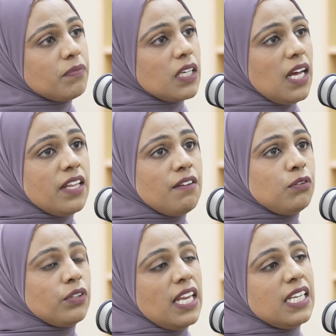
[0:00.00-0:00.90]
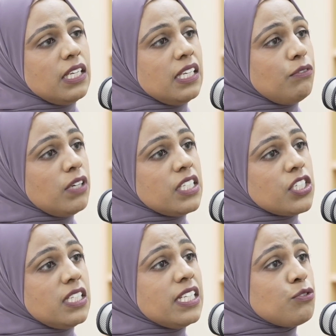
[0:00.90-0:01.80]
And therefore, their
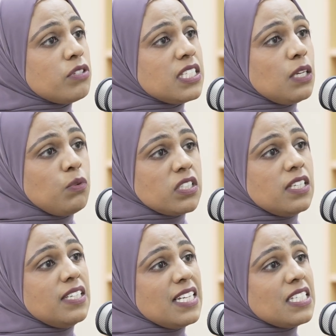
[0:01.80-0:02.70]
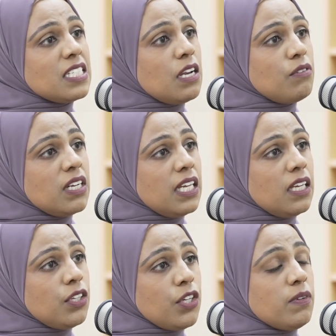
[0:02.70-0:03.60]
religious literacy wasn't
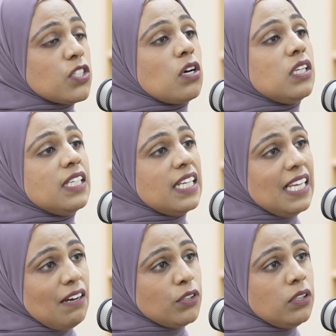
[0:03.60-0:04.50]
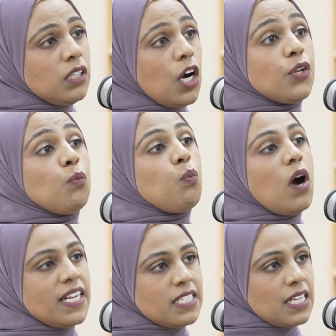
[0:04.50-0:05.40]
necessarily, a scholarly level on a
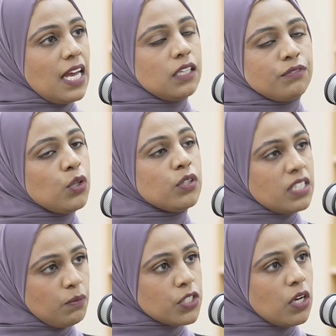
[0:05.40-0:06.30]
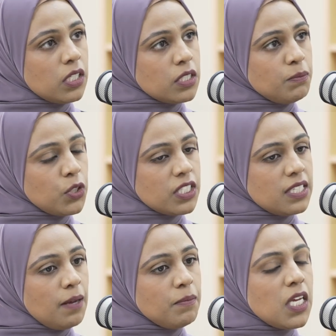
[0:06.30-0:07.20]
wide scale. Of course, there were scholars amongst
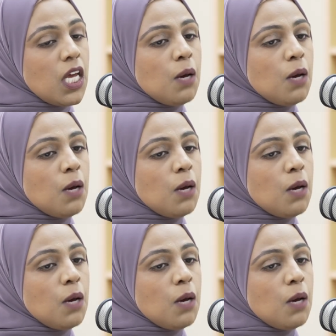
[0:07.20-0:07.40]
them.